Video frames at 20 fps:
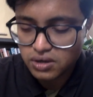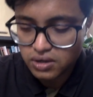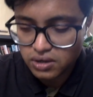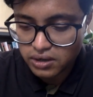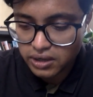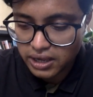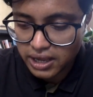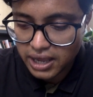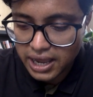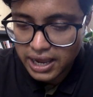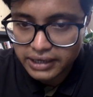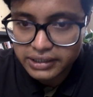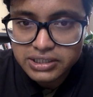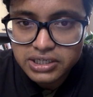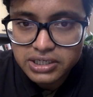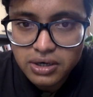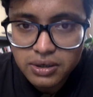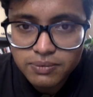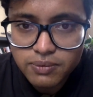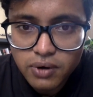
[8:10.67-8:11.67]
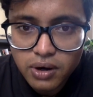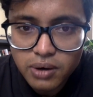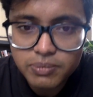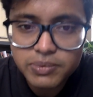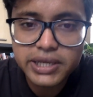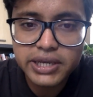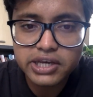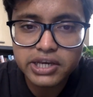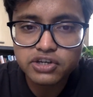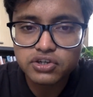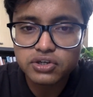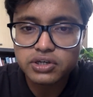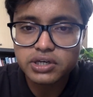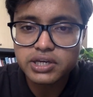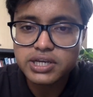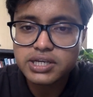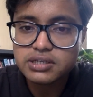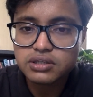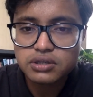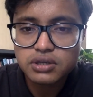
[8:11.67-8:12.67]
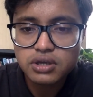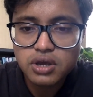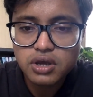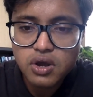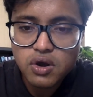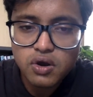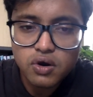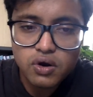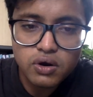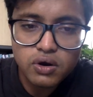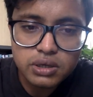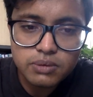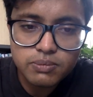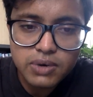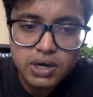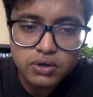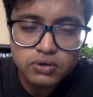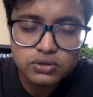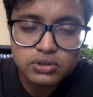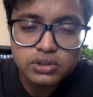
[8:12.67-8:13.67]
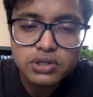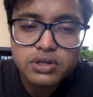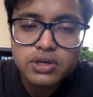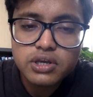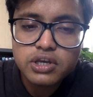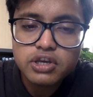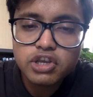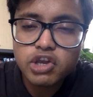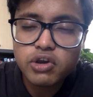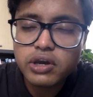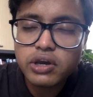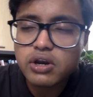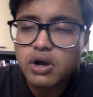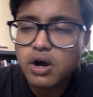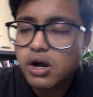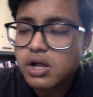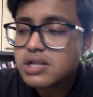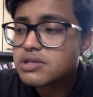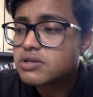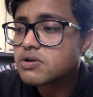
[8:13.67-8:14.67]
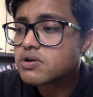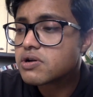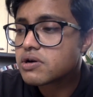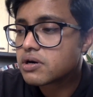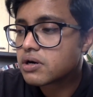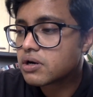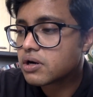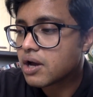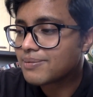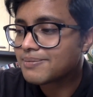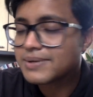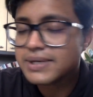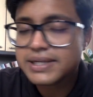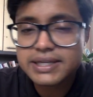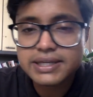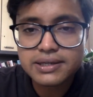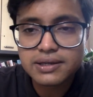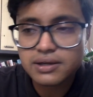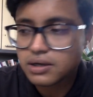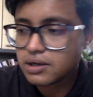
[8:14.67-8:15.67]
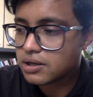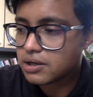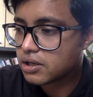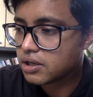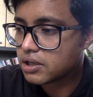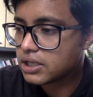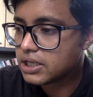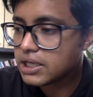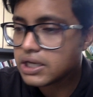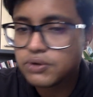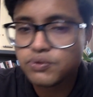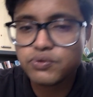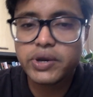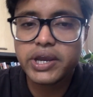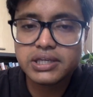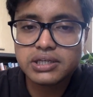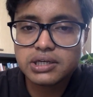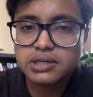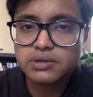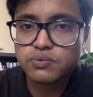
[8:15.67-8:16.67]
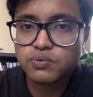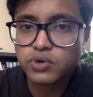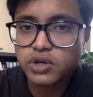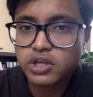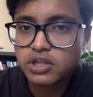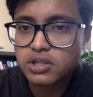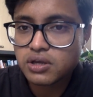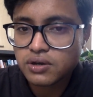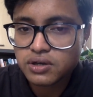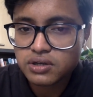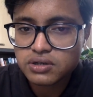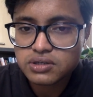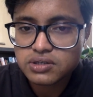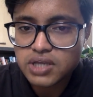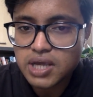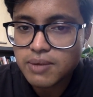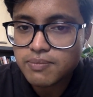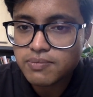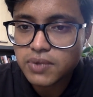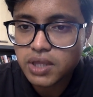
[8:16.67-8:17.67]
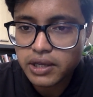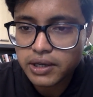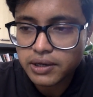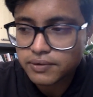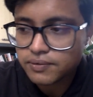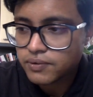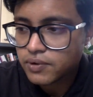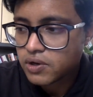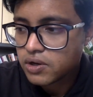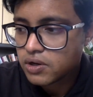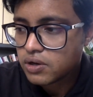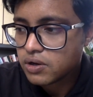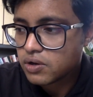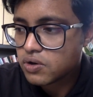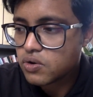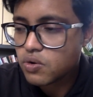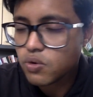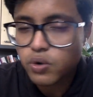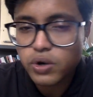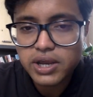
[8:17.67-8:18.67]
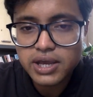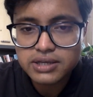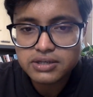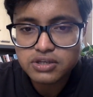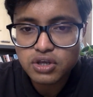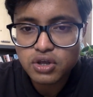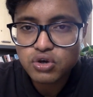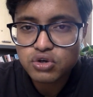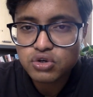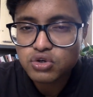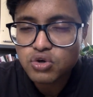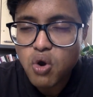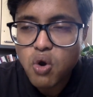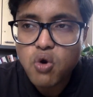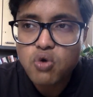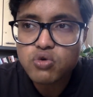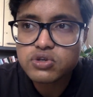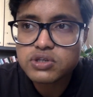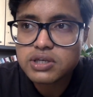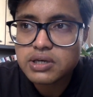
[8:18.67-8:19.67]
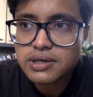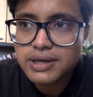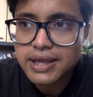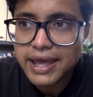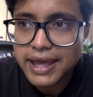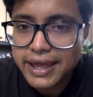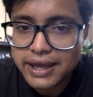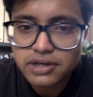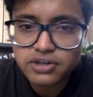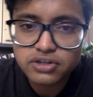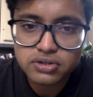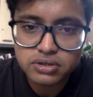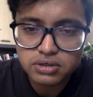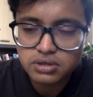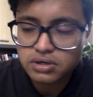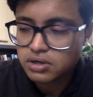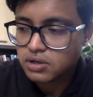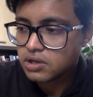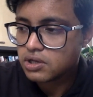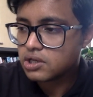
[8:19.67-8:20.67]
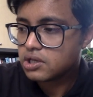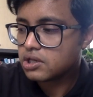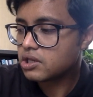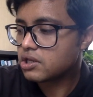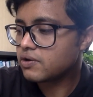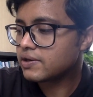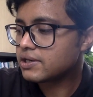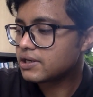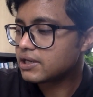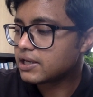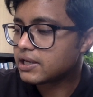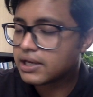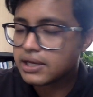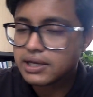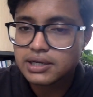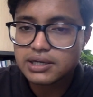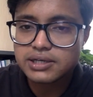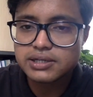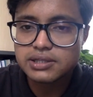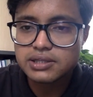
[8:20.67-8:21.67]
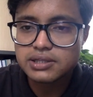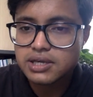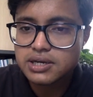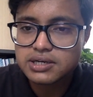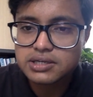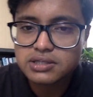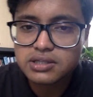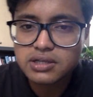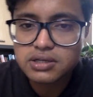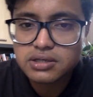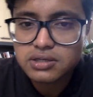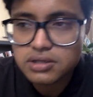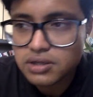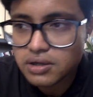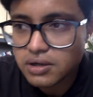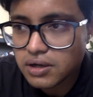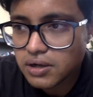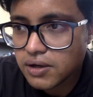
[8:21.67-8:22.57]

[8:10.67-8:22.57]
idea of obligation is all about. You can also roughly equate it with something known as shows in action. Now in England, there's this